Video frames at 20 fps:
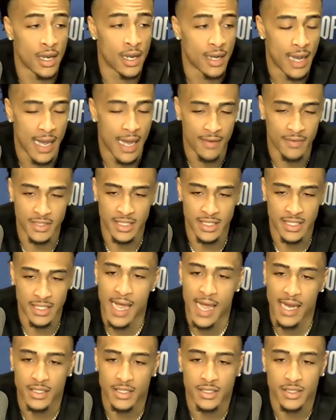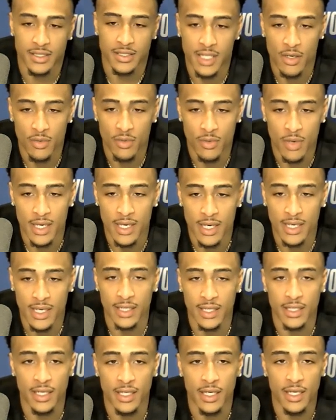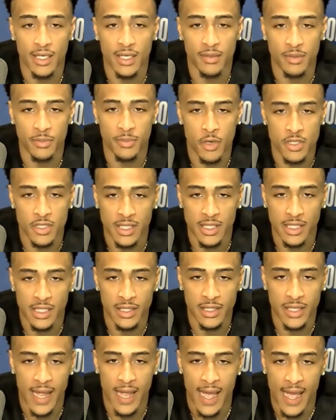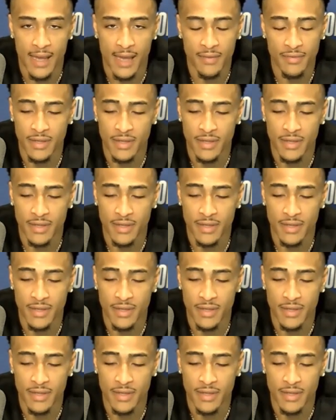Obviously, the actions they are running and the personnel that they have,